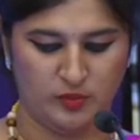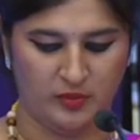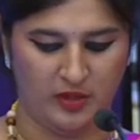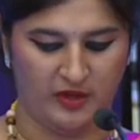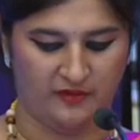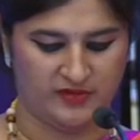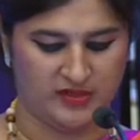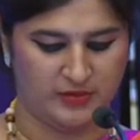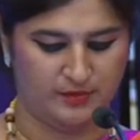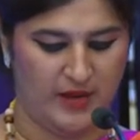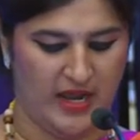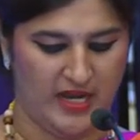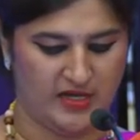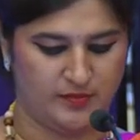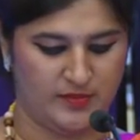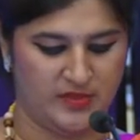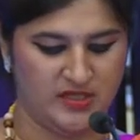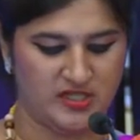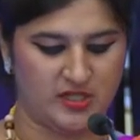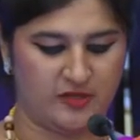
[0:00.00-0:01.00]
of
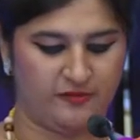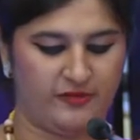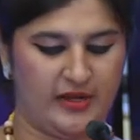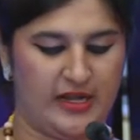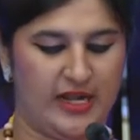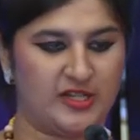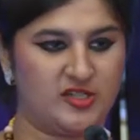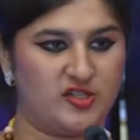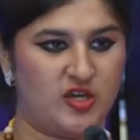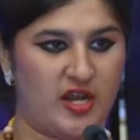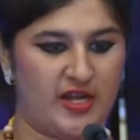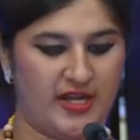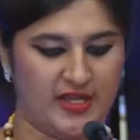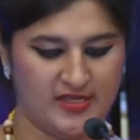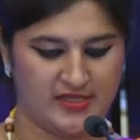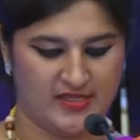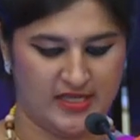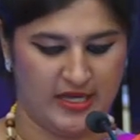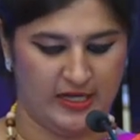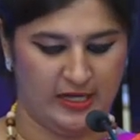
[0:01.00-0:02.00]
Department of
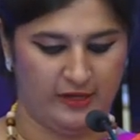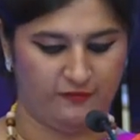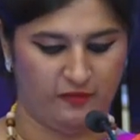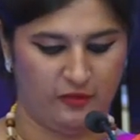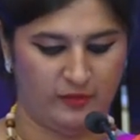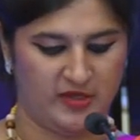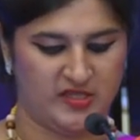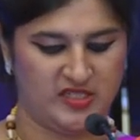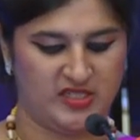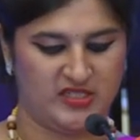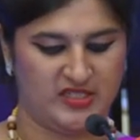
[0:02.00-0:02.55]
Electronics and Information